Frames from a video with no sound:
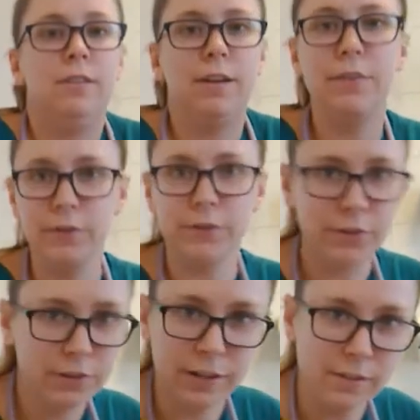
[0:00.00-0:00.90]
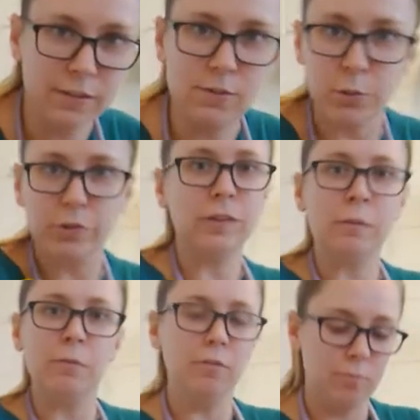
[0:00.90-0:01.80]
that little crazy
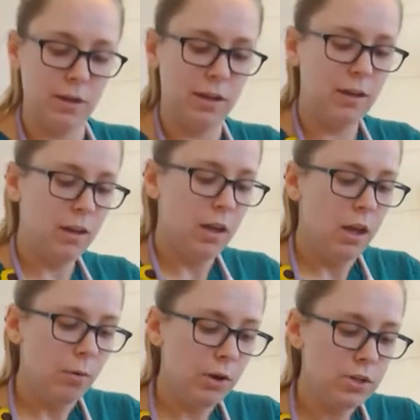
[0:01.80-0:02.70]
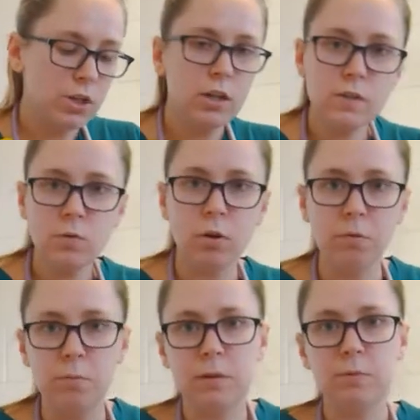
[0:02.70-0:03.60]
jolty movement, which is
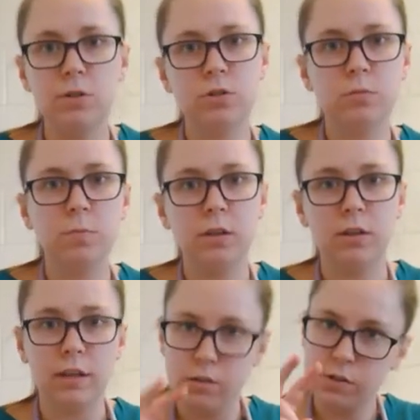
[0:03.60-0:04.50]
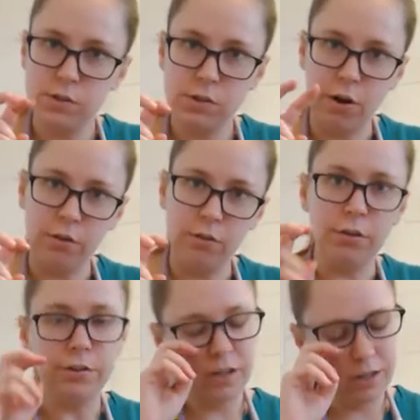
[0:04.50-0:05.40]
normal. Baby should be
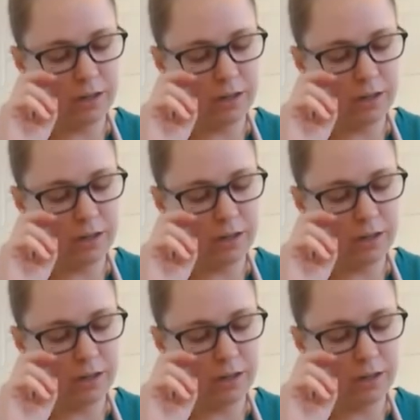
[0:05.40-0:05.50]
startled.